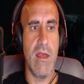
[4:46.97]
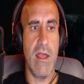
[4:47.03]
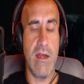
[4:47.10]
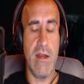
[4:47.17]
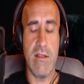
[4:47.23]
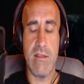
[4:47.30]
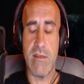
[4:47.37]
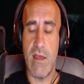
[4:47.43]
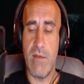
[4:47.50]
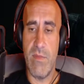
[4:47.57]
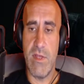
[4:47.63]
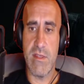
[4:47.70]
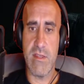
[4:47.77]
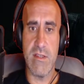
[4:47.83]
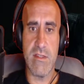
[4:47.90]
And in
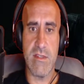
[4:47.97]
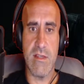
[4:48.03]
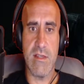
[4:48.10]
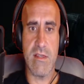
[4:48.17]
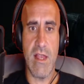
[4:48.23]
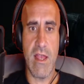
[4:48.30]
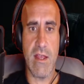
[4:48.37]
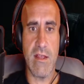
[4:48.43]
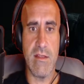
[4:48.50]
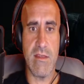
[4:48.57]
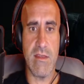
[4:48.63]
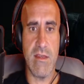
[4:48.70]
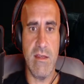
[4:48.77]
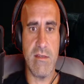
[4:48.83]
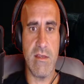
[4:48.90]
some instances, like in
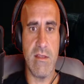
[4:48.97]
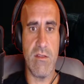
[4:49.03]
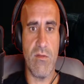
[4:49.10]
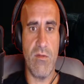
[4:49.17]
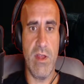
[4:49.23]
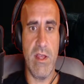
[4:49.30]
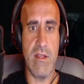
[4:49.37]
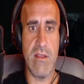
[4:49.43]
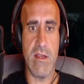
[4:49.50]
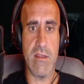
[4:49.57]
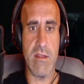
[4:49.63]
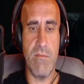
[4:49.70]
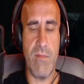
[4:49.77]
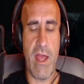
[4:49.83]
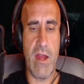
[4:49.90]
season 3,
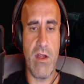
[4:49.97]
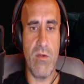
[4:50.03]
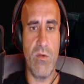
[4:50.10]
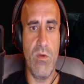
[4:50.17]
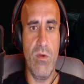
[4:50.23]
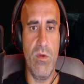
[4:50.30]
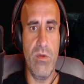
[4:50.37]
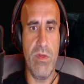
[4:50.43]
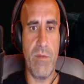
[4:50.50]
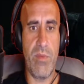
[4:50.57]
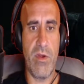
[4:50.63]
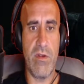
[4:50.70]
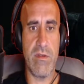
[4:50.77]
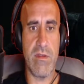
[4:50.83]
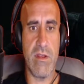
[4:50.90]
doesn't matter who the
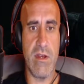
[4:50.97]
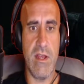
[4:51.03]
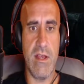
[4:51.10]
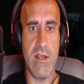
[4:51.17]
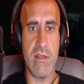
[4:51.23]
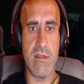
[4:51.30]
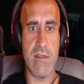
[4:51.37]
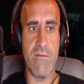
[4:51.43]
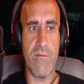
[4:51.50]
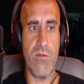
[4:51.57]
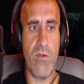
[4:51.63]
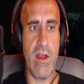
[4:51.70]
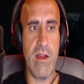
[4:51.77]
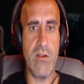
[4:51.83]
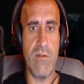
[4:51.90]
person is,
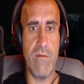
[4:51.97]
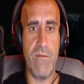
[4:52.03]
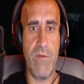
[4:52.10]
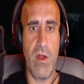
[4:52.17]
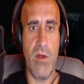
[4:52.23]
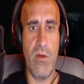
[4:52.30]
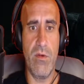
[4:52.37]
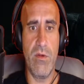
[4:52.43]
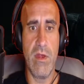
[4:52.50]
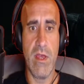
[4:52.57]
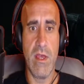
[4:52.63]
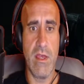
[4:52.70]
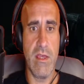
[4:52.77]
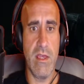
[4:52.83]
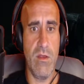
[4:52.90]
friend or foe,
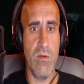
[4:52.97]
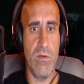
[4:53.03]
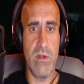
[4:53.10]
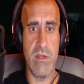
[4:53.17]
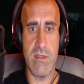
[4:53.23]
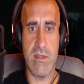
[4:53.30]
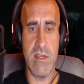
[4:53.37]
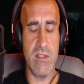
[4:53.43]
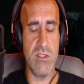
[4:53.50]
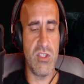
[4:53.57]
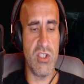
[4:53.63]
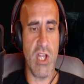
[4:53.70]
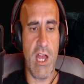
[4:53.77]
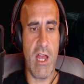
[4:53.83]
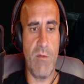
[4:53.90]
his
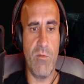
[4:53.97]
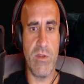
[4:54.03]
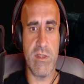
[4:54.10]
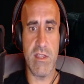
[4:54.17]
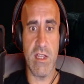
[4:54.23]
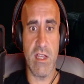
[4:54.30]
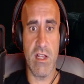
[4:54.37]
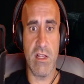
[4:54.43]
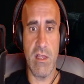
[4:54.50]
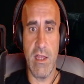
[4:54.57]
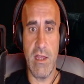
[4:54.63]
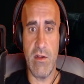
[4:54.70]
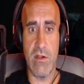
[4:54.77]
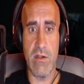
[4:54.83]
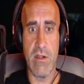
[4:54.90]
job was to
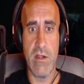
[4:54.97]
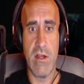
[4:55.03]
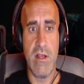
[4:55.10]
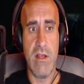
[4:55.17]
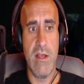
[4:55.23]
clear,